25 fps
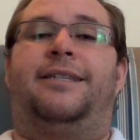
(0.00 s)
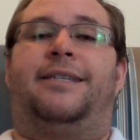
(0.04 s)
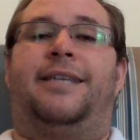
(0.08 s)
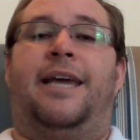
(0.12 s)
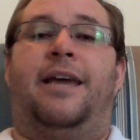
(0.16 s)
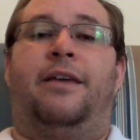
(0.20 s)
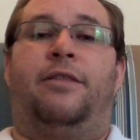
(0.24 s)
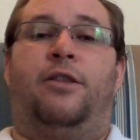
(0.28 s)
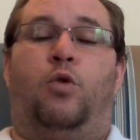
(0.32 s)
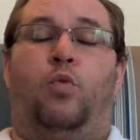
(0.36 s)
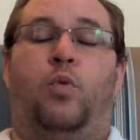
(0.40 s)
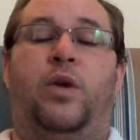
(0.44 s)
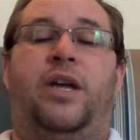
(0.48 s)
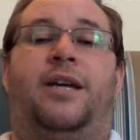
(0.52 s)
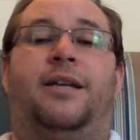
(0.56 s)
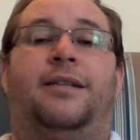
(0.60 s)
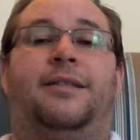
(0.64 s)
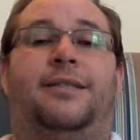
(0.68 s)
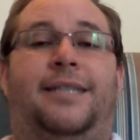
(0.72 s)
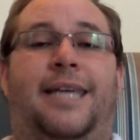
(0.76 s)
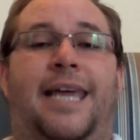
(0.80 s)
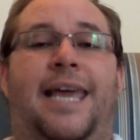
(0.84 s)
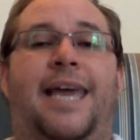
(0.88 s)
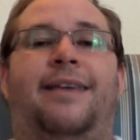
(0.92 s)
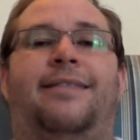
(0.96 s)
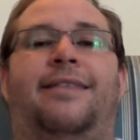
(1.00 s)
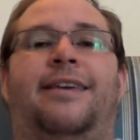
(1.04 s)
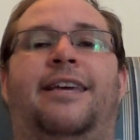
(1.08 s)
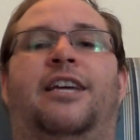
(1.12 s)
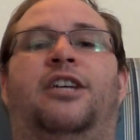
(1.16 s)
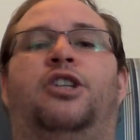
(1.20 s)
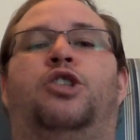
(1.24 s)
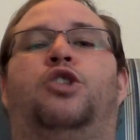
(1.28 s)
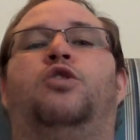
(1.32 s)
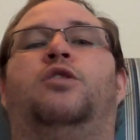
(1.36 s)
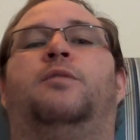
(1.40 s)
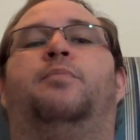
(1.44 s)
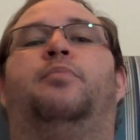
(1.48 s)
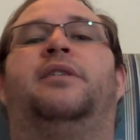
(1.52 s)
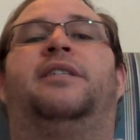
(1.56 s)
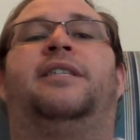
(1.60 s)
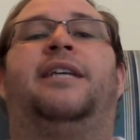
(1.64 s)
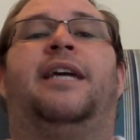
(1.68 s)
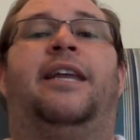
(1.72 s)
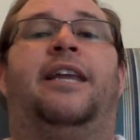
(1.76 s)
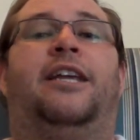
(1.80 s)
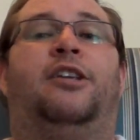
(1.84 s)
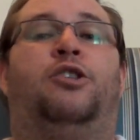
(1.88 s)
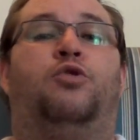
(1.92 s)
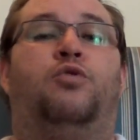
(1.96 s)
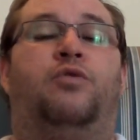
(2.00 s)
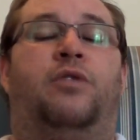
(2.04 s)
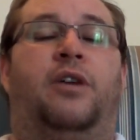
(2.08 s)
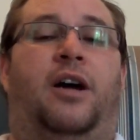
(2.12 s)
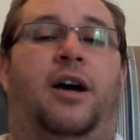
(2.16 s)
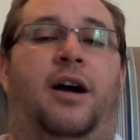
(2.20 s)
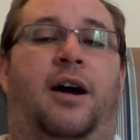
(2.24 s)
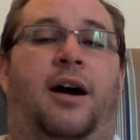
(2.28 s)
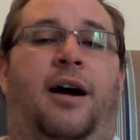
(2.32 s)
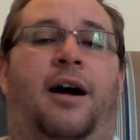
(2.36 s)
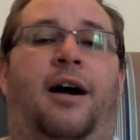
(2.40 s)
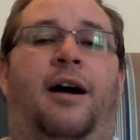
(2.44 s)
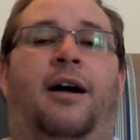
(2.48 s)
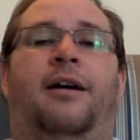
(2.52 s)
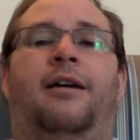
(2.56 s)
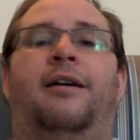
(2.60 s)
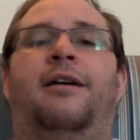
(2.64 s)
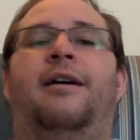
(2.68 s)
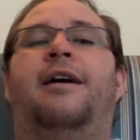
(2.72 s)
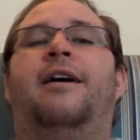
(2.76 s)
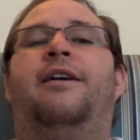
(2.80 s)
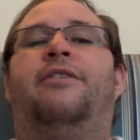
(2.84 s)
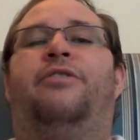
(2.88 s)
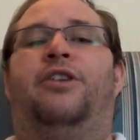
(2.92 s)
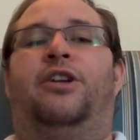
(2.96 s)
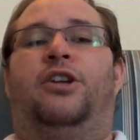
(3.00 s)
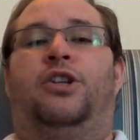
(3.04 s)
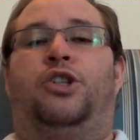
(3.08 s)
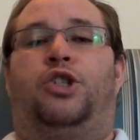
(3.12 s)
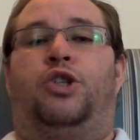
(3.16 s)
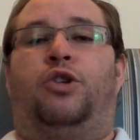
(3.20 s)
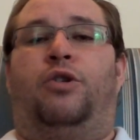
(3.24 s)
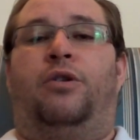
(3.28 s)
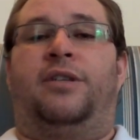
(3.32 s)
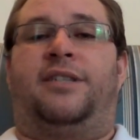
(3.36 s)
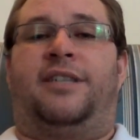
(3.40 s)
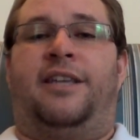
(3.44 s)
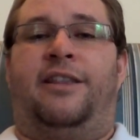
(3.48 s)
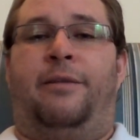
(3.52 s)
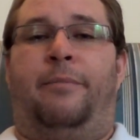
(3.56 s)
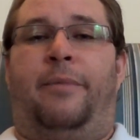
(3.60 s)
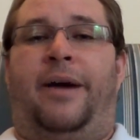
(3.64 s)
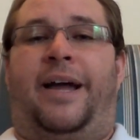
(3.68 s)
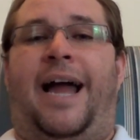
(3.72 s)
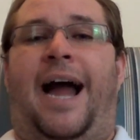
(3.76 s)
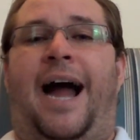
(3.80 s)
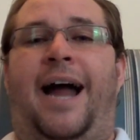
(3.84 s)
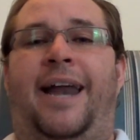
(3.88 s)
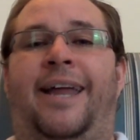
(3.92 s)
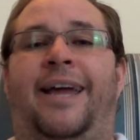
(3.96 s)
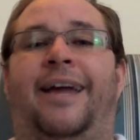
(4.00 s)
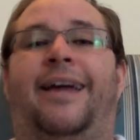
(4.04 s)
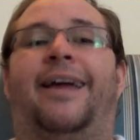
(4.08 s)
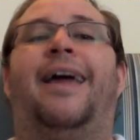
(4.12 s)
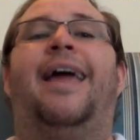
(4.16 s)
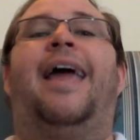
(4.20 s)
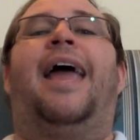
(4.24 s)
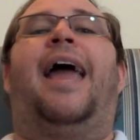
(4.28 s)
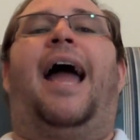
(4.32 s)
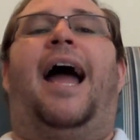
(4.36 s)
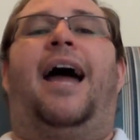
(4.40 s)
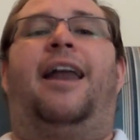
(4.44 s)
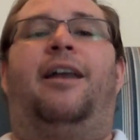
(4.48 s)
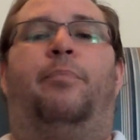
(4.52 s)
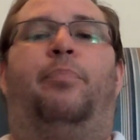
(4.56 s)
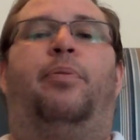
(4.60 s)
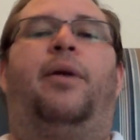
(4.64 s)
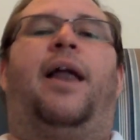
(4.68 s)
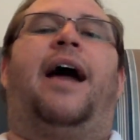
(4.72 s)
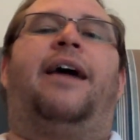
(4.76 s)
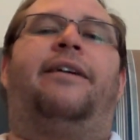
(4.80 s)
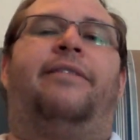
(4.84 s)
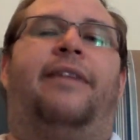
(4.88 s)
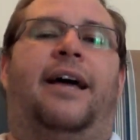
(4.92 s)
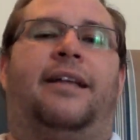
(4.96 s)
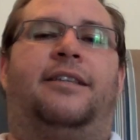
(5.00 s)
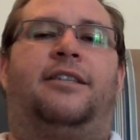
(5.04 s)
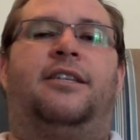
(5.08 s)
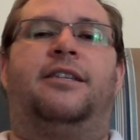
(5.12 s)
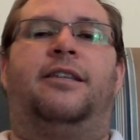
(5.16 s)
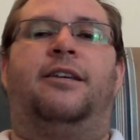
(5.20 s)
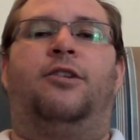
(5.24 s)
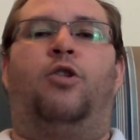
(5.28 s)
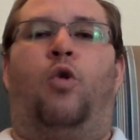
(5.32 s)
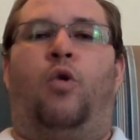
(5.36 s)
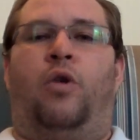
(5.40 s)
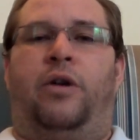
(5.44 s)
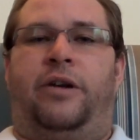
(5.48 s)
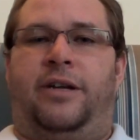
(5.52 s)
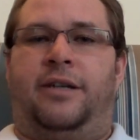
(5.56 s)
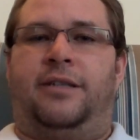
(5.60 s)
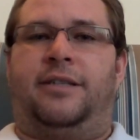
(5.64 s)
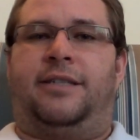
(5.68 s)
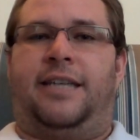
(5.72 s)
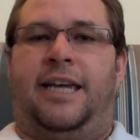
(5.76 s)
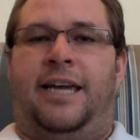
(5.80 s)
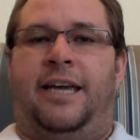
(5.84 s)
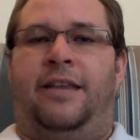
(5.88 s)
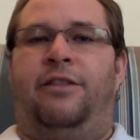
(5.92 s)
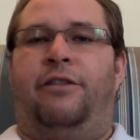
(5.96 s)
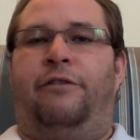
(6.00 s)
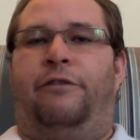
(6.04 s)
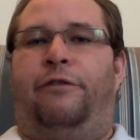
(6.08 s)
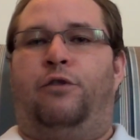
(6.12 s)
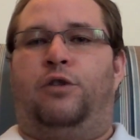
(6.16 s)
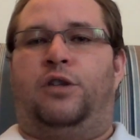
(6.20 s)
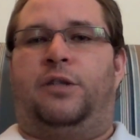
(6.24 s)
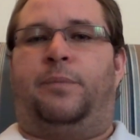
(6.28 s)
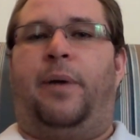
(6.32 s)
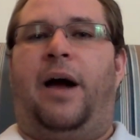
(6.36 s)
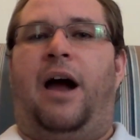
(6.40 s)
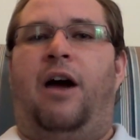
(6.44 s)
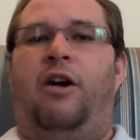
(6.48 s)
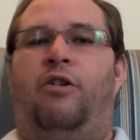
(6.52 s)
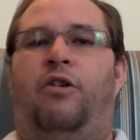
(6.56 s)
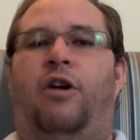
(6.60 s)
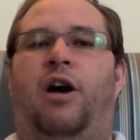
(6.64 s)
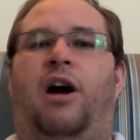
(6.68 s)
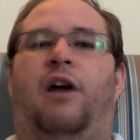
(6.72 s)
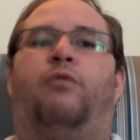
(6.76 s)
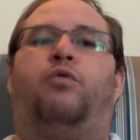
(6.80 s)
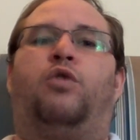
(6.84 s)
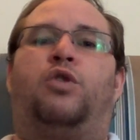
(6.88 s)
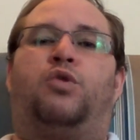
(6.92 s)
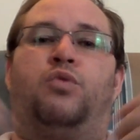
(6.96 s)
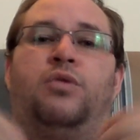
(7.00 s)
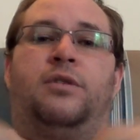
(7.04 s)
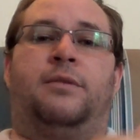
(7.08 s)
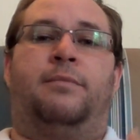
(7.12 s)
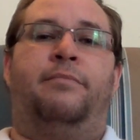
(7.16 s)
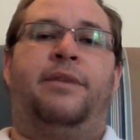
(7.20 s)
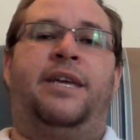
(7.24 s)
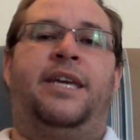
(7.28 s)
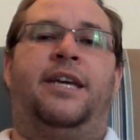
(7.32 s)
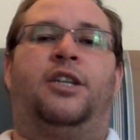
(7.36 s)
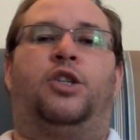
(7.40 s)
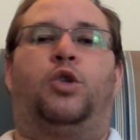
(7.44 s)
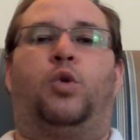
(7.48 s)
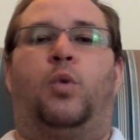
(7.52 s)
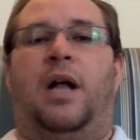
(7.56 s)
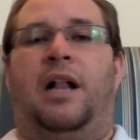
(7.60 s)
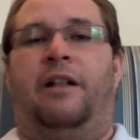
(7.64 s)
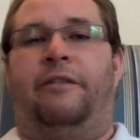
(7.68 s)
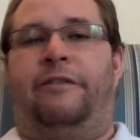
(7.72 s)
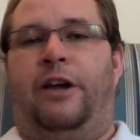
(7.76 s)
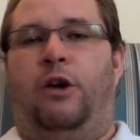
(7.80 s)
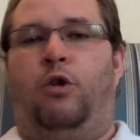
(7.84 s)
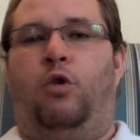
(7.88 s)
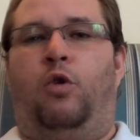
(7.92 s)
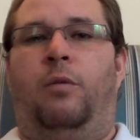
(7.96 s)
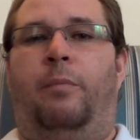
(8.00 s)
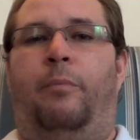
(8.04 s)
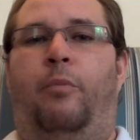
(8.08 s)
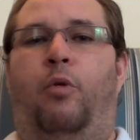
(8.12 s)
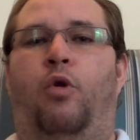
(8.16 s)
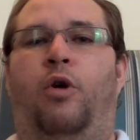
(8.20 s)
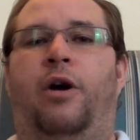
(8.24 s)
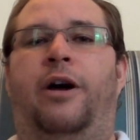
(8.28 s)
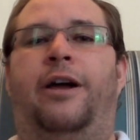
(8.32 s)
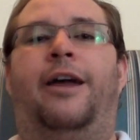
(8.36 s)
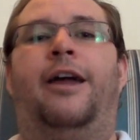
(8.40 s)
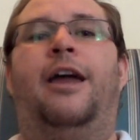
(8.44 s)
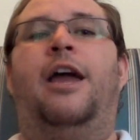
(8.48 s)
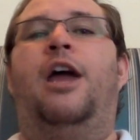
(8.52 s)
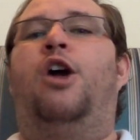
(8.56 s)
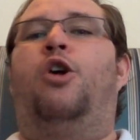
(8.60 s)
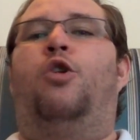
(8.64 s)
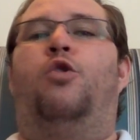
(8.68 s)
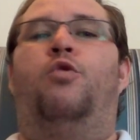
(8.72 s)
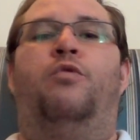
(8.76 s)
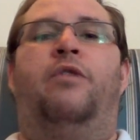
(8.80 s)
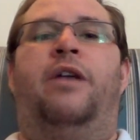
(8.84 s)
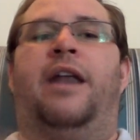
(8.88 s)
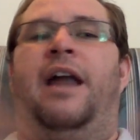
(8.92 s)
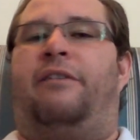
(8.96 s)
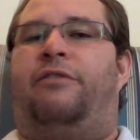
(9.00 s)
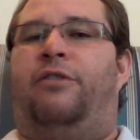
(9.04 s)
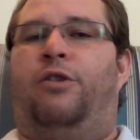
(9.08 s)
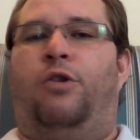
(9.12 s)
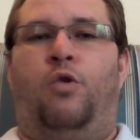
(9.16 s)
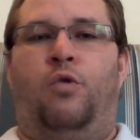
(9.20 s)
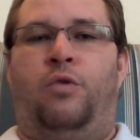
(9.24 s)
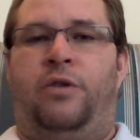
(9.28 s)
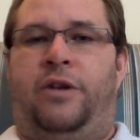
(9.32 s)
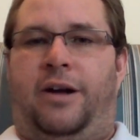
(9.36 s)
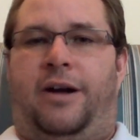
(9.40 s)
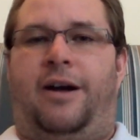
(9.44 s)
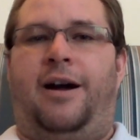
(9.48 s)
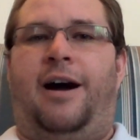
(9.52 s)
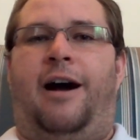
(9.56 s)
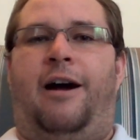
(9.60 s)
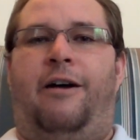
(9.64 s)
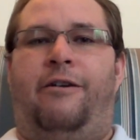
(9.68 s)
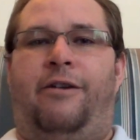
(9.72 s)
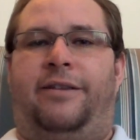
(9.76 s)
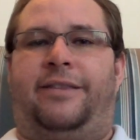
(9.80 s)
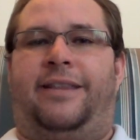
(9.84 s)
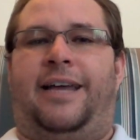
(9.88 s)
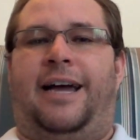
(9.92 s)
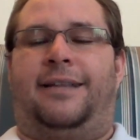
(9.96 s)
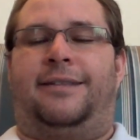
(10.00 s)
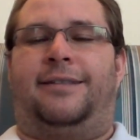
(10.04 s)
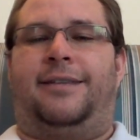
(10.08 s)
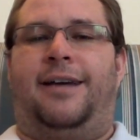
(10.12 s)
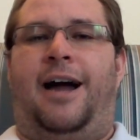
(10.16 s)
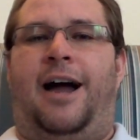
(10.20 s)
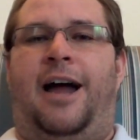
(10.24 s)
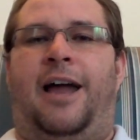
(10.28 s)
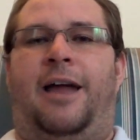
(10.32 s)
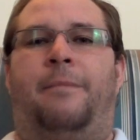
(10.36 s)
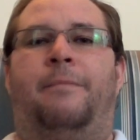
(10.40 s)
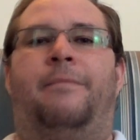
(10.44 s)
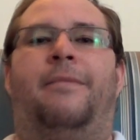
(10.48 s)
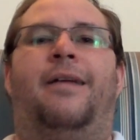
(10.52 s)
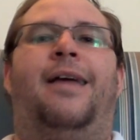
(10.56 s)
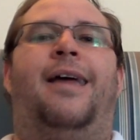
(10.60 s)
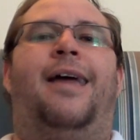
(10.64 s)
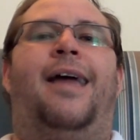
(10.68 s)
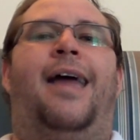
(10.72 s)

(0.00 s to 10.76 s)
saying that we can take the issues pertaining to the car, the insurance, and the mechanic and apply that to the audience in the first paragraph, which was me, a 12-year-old boy who never owned a car at that time.